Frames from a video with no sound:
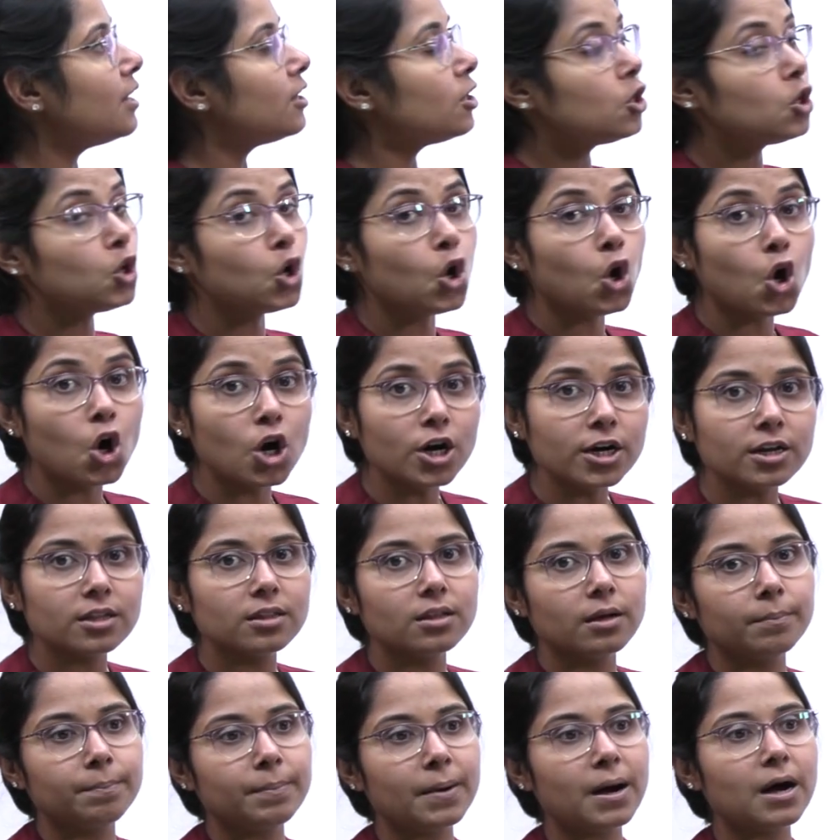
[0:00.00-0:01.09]
not
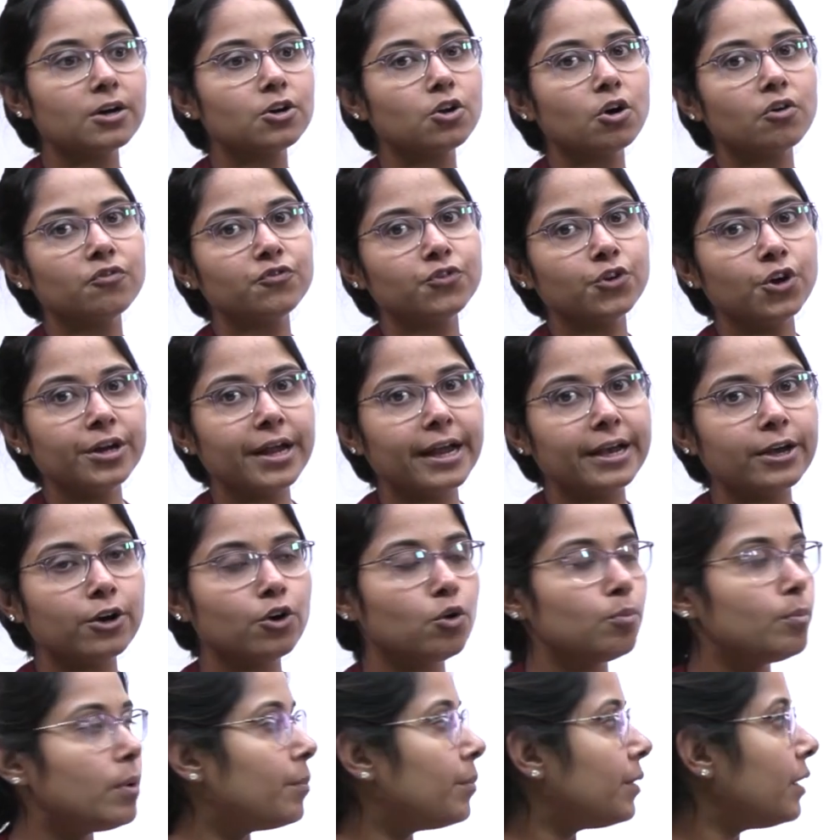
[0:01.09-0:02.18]
the part of your
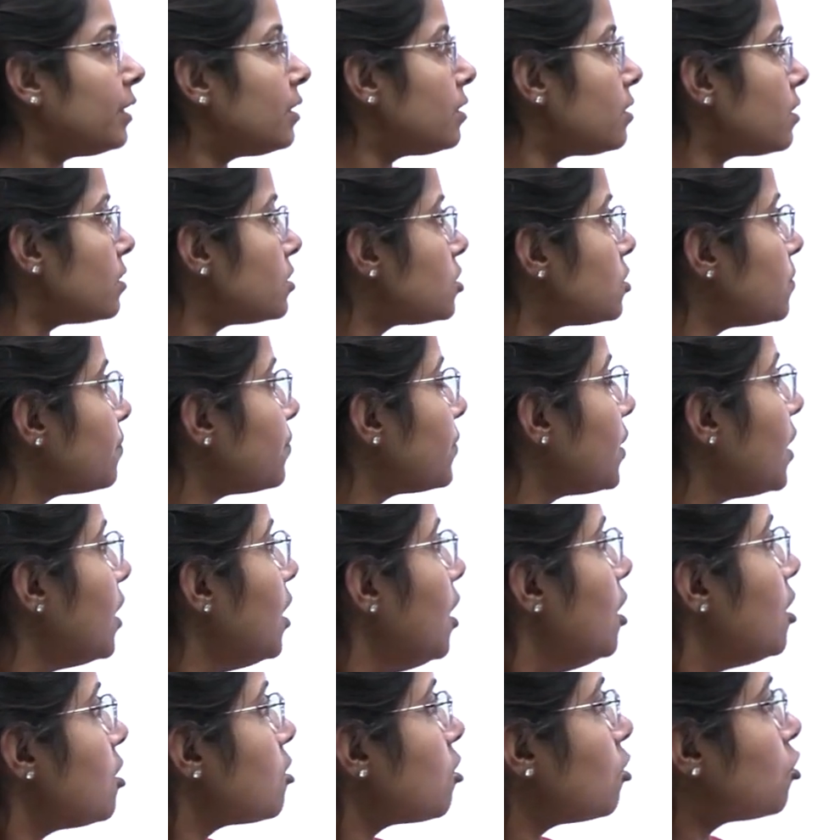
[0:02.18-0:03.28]
endomembrane system.
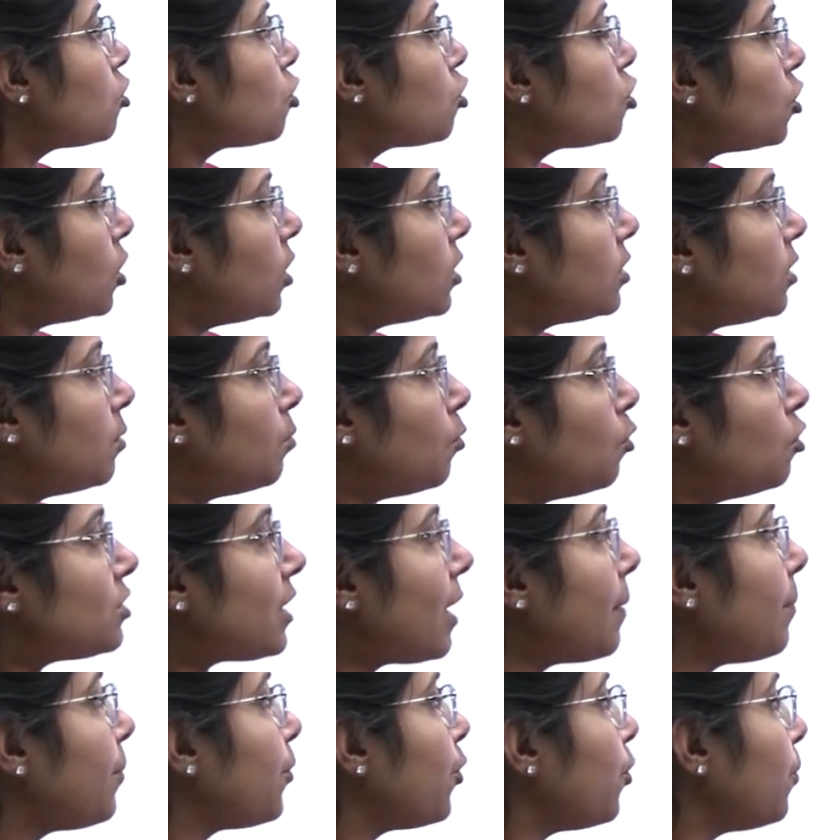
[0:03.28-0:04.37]
So the most
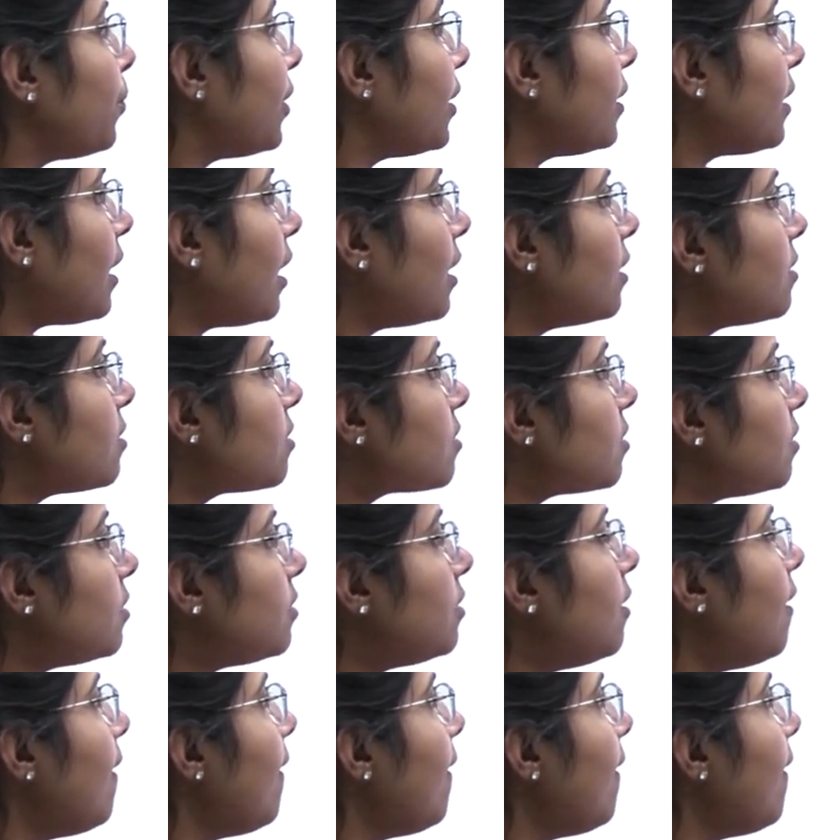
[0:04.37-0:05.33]
appropriate answer